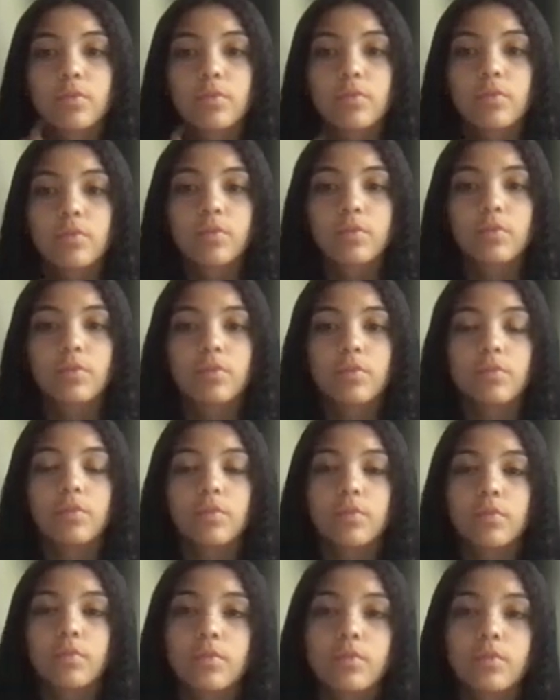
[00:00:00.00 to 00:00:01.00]

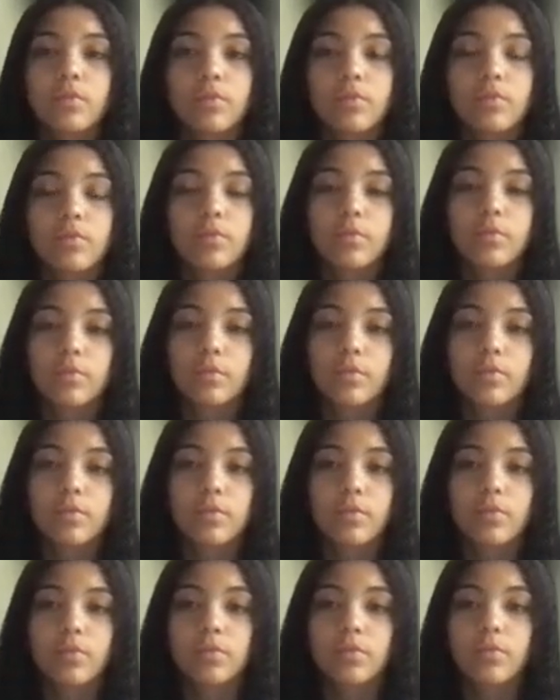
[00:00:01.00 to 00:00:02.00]

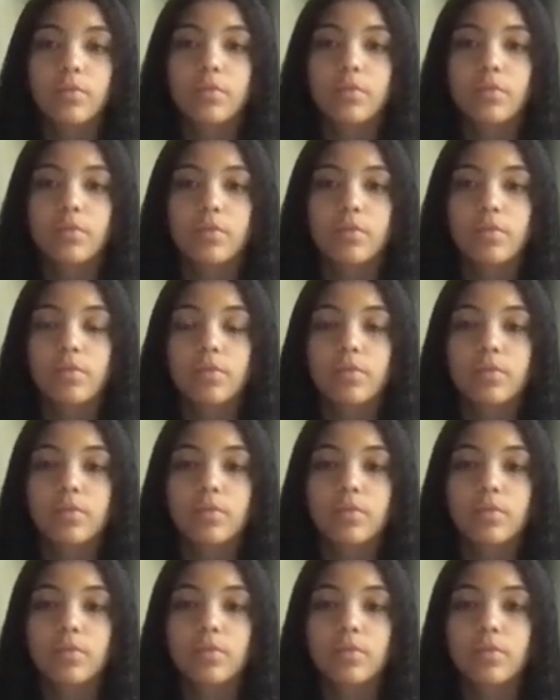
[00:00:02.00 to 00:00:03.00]

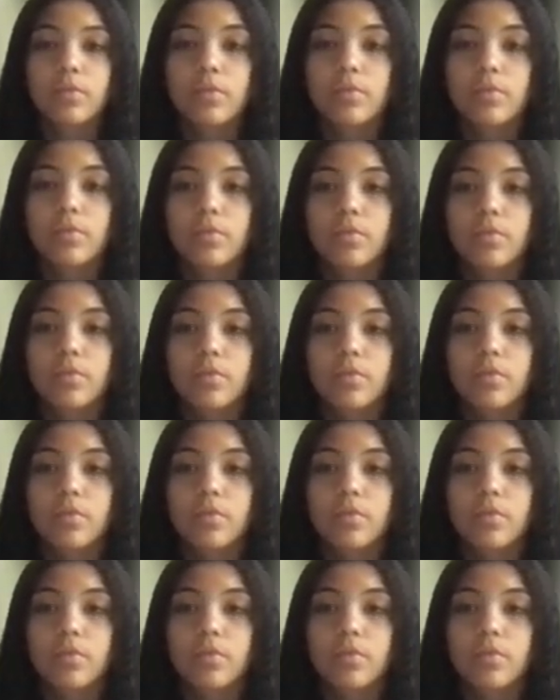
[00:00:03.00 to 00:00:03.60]
This person isn't speaking.